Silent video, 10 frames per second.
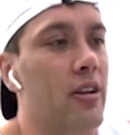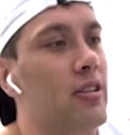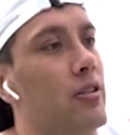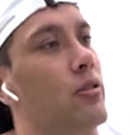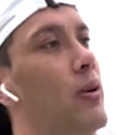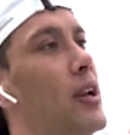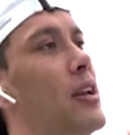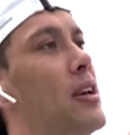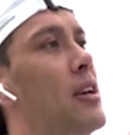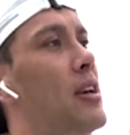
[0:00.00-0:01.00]
This is a good one.
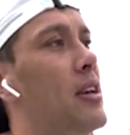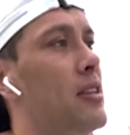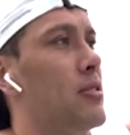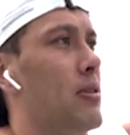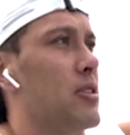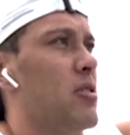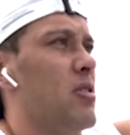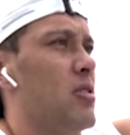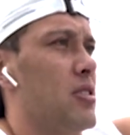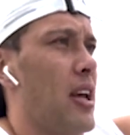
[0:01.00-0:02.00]
This one's
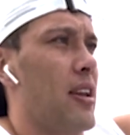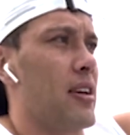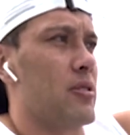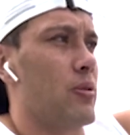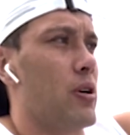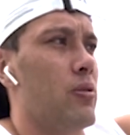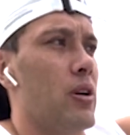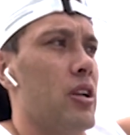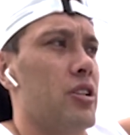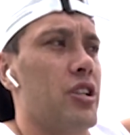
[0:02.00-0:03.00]
on Saturday as well.
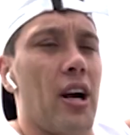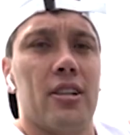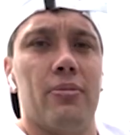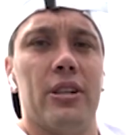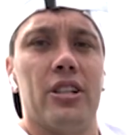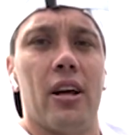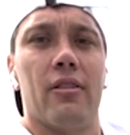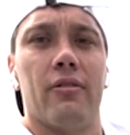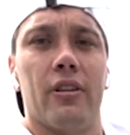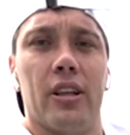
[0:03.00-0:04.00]
Sharks have been
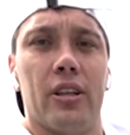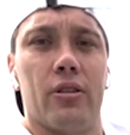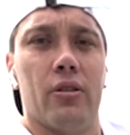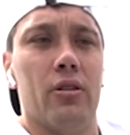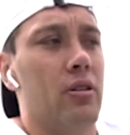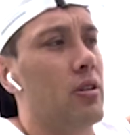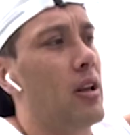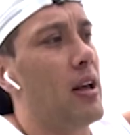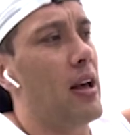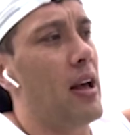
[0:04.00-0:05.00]
gelling really good,
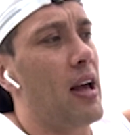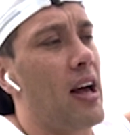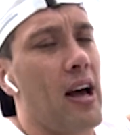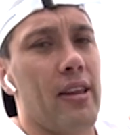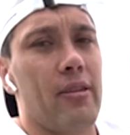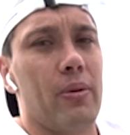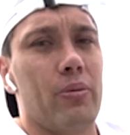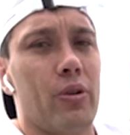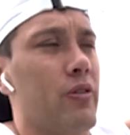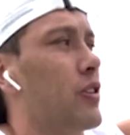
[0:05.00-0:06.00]
and they've been
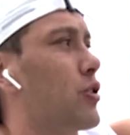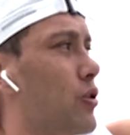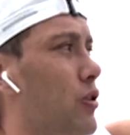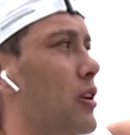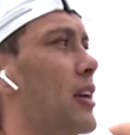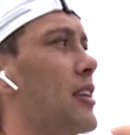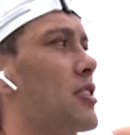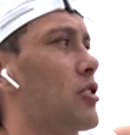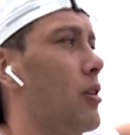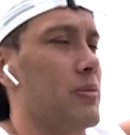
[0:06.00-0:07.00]
proving too good
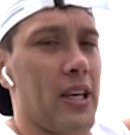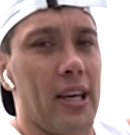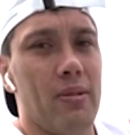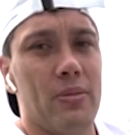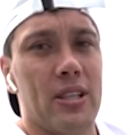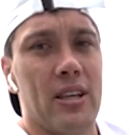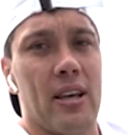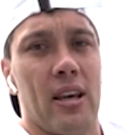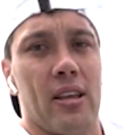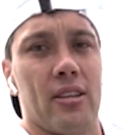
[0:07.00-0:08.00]
against top teams.
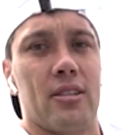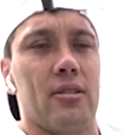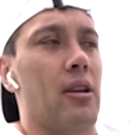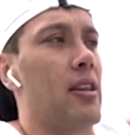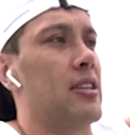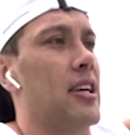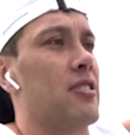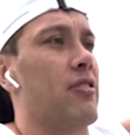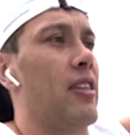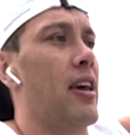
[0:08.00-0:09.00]
This is another
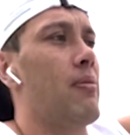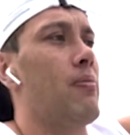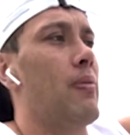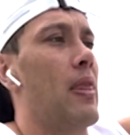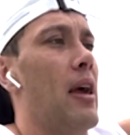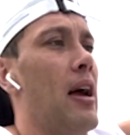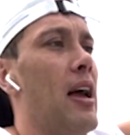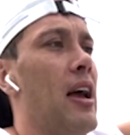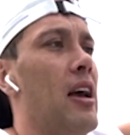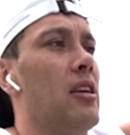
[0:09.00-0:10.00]
test for them.
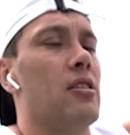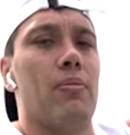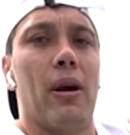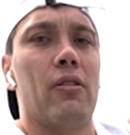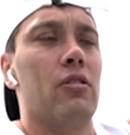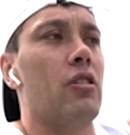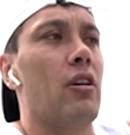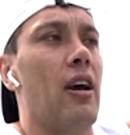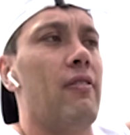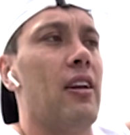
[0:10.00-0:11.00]
And the Penrith
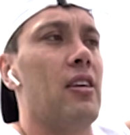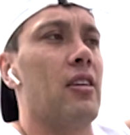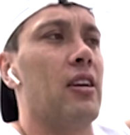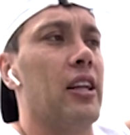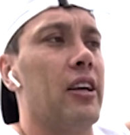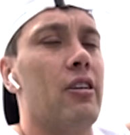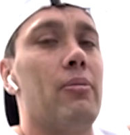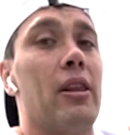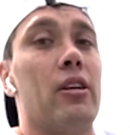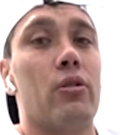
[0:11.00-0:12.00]
don't have Nathan Cleary,
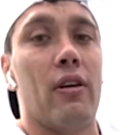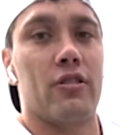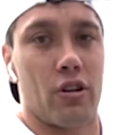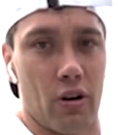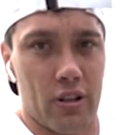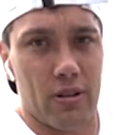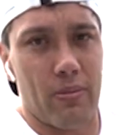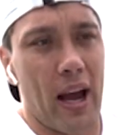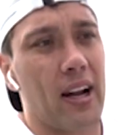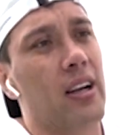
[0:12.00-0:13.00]
but they do have Sorensen
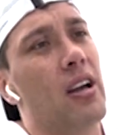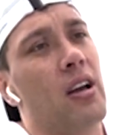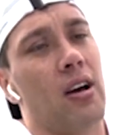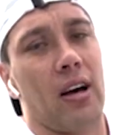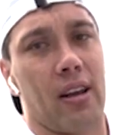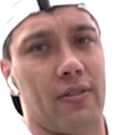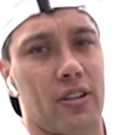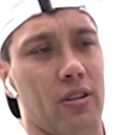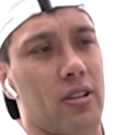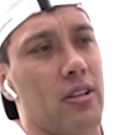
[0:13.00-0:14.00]
back. I love
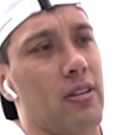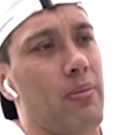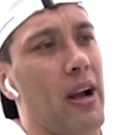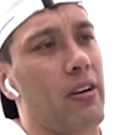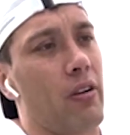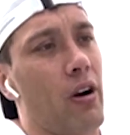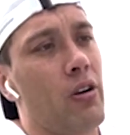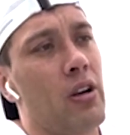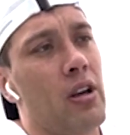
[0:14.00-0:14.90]
Sorensen in the back row.